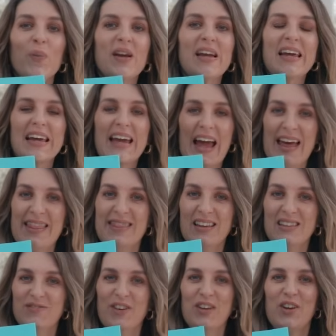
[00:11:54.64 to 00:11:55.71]
End
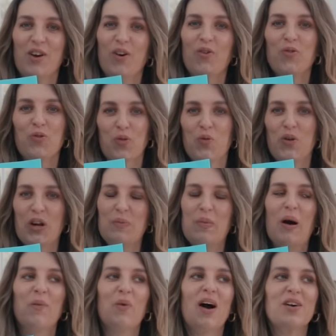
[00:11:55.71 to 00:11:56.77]
this video talking
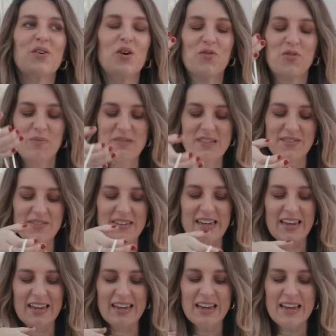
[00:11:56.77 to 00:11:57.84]
about what I got from
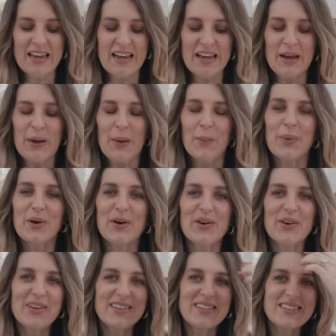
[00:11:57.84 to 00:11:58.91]
Tiffany,
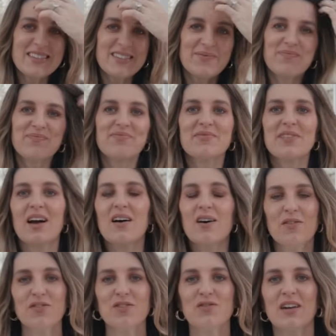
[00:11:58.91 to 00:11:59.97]
because
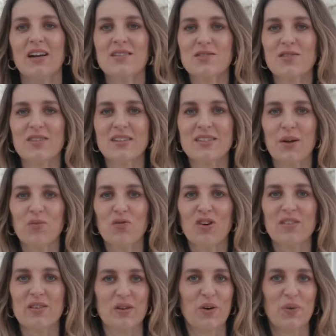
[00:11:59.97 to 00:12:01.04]
I've just realised I've got the same
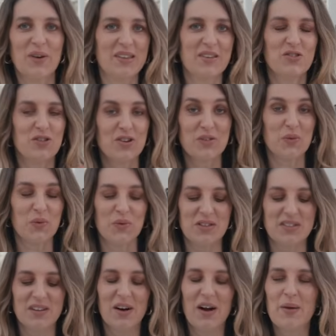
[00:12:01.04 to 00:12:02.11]
dress on. I wear this dress all
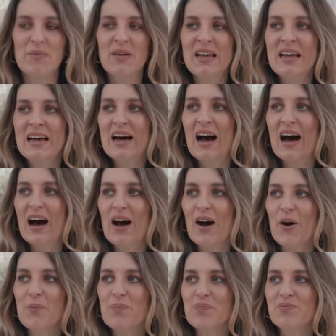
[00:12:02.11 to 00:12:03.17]
the time.
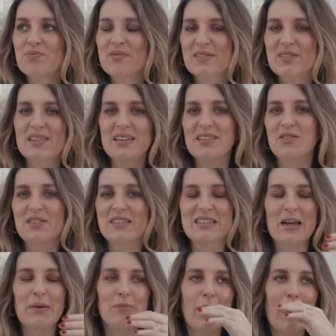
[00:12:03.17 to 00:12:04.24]
It's not the
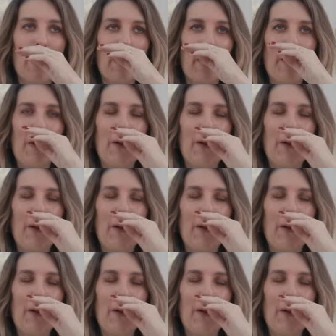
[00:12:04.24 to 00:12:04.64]
same day.